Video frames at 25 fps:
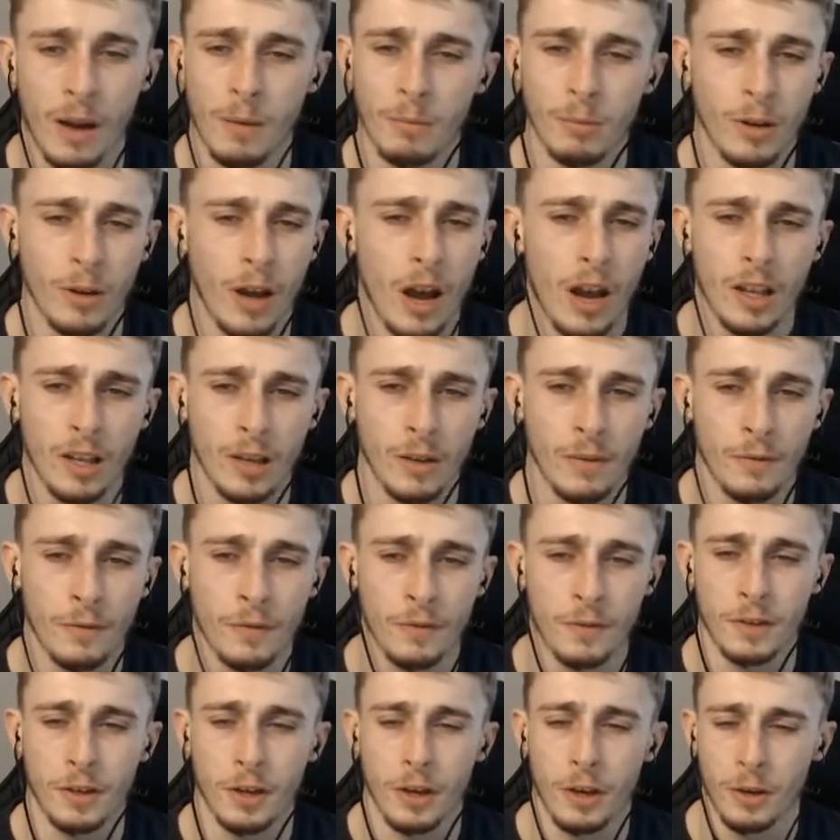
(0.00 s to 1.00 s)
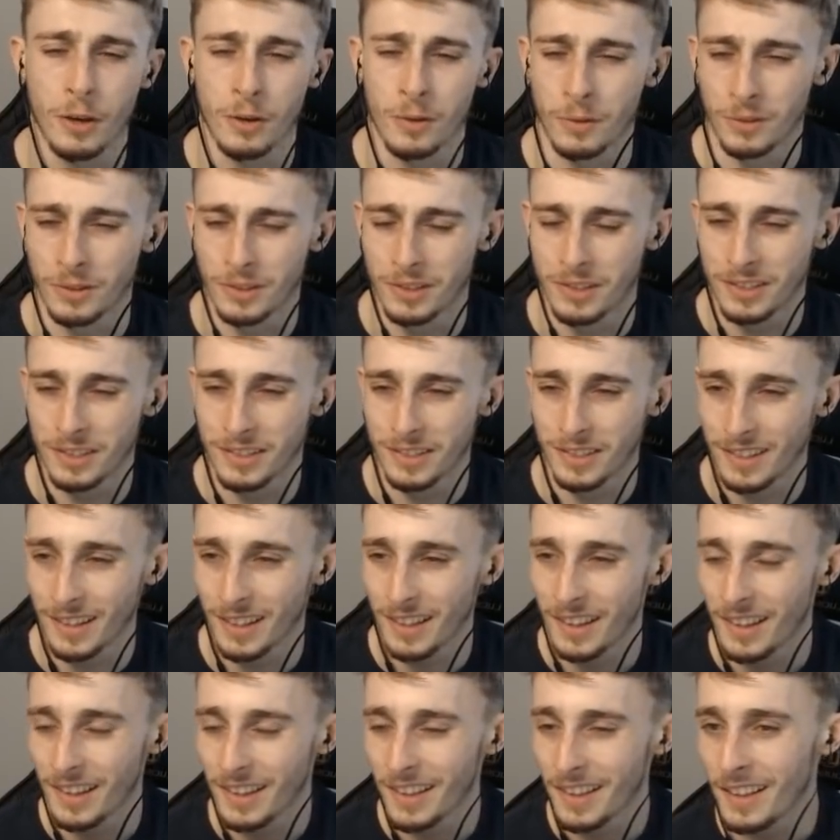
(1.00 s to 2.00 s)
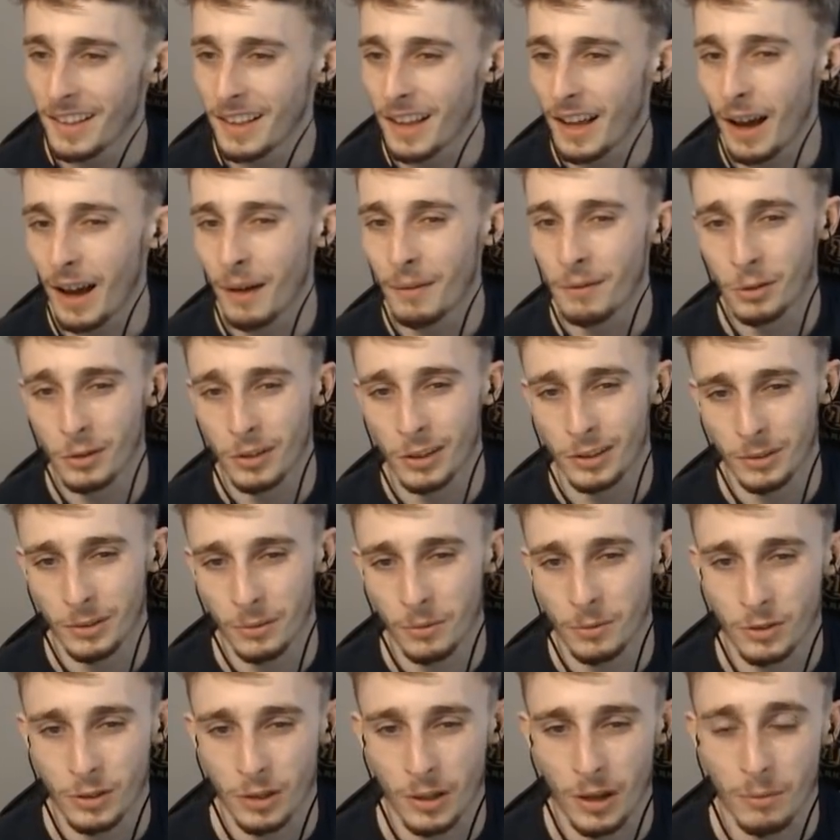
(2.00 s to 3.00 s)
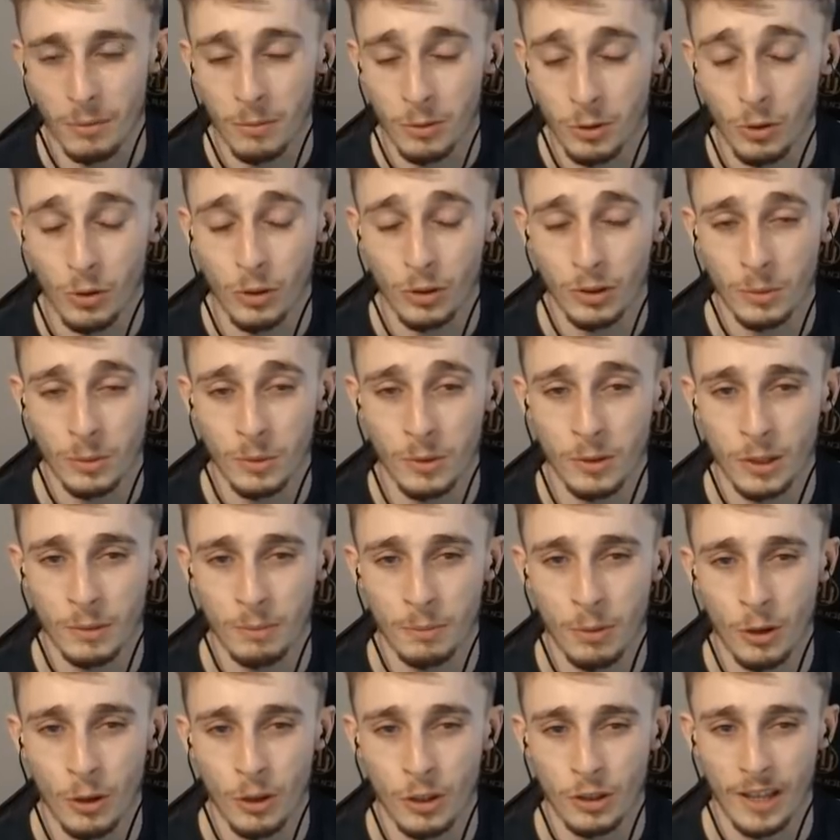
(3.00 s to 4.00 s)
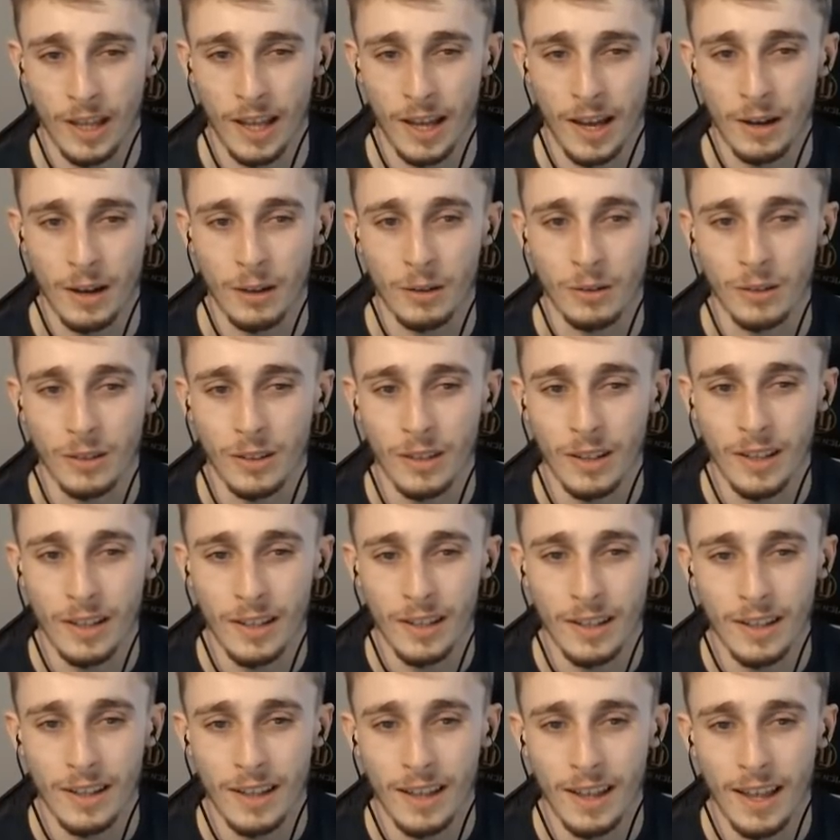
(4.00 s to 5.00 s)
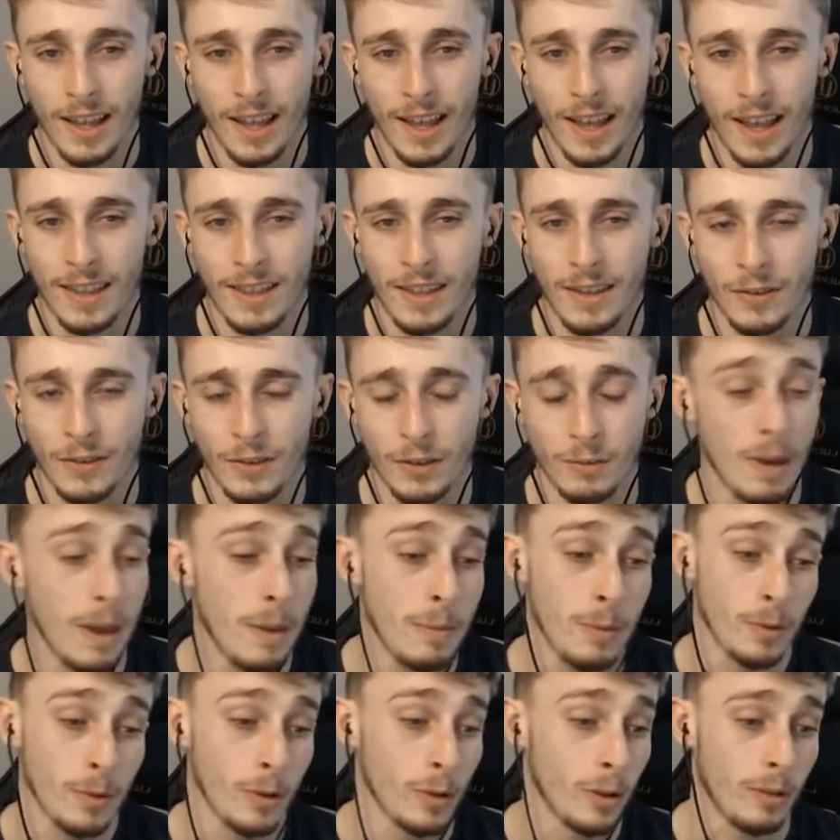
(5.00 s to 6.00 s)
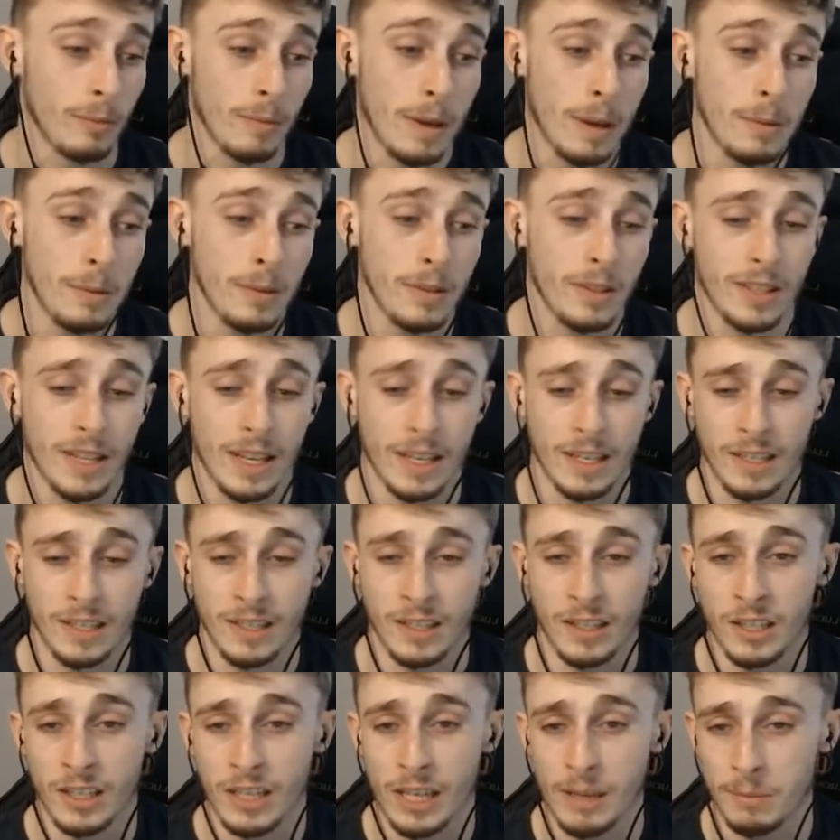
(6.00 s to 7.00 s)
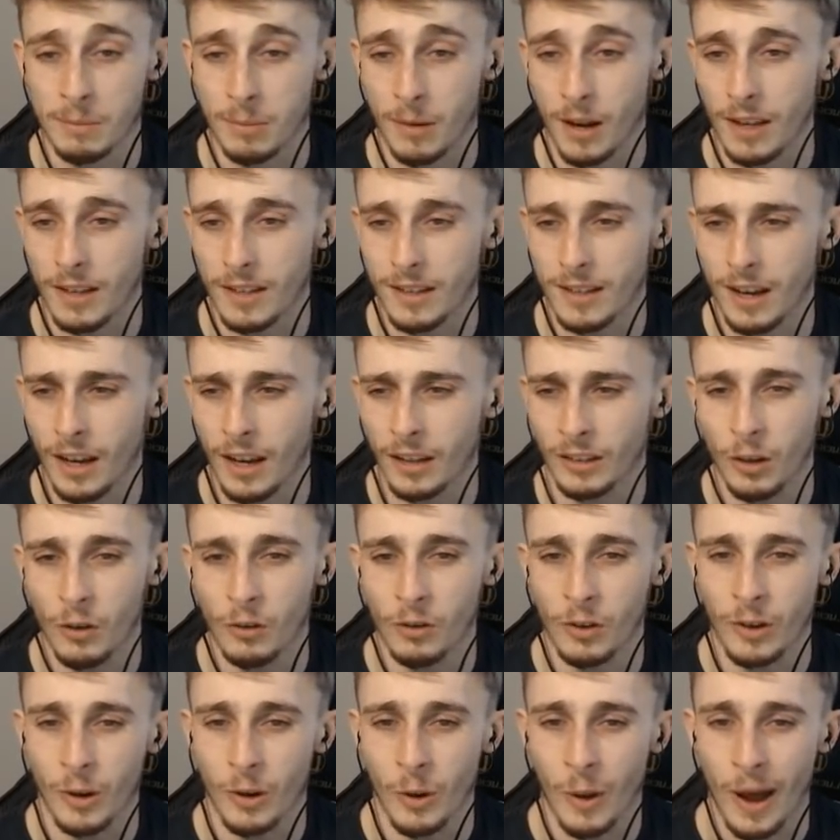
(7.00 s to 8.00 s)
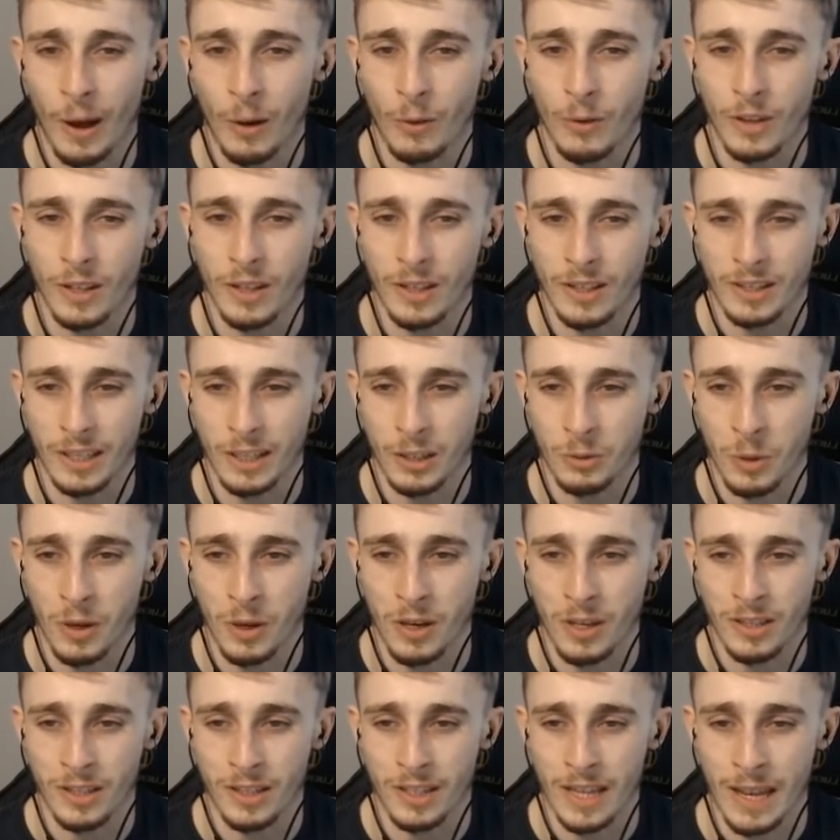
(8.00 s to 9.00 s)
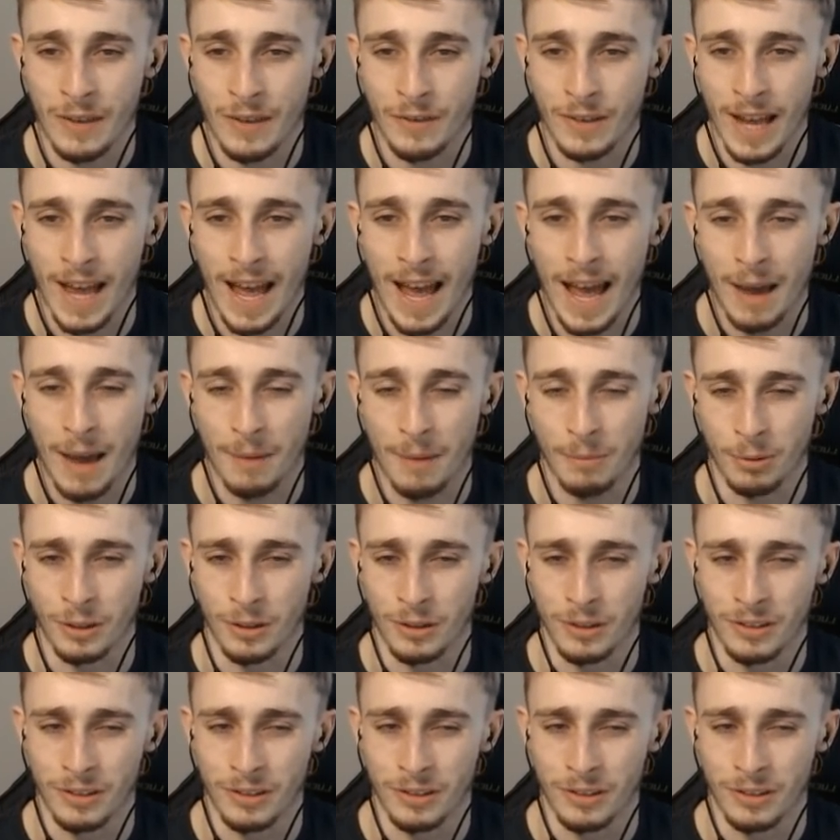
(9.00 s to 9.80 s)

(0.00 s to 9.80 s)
I'm kind of confused. I'm sure someone's just pushed it out. And they've just... Maybe not. Maybe this is actually legit, but I don't really know how this situation has even happened.